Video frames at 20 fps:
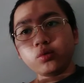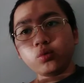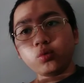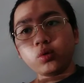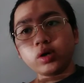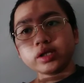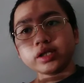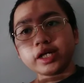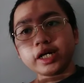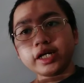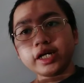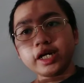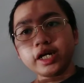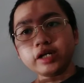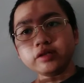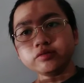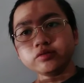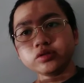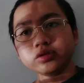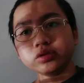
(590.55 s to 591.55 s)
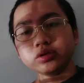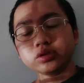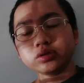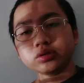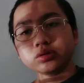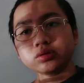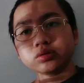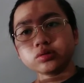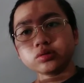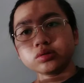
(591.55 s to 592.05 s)
What I have to
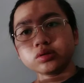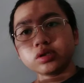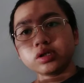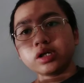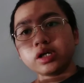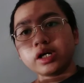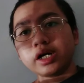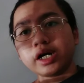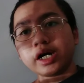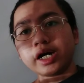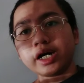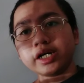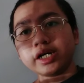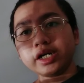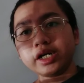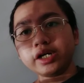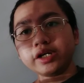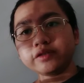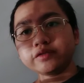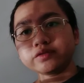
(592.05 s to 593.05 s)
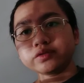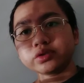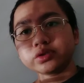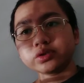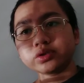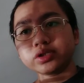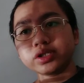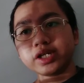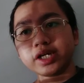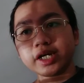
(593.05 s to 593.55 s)
do, I have
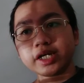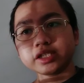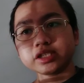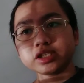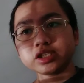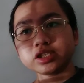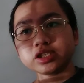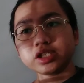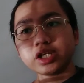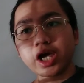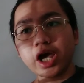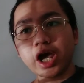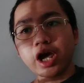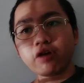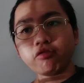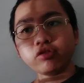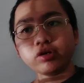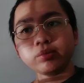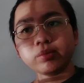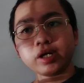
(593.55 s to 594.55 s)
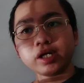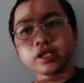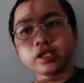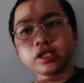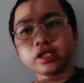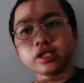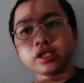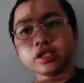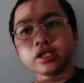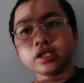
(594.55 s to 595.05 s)
to catch
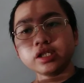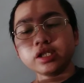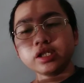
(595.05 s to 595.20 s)
everybody